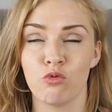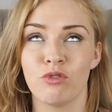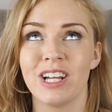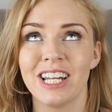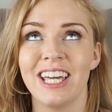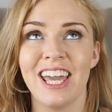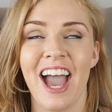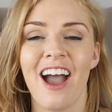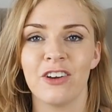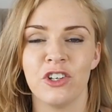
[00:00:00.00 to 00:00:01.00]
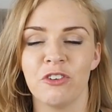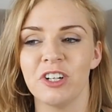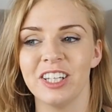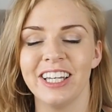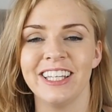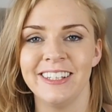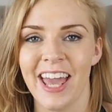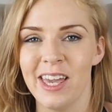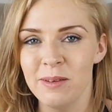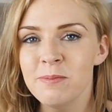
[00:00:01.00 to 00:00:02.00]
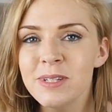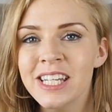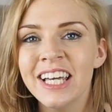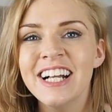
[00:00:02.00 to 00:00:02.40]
really accurately named.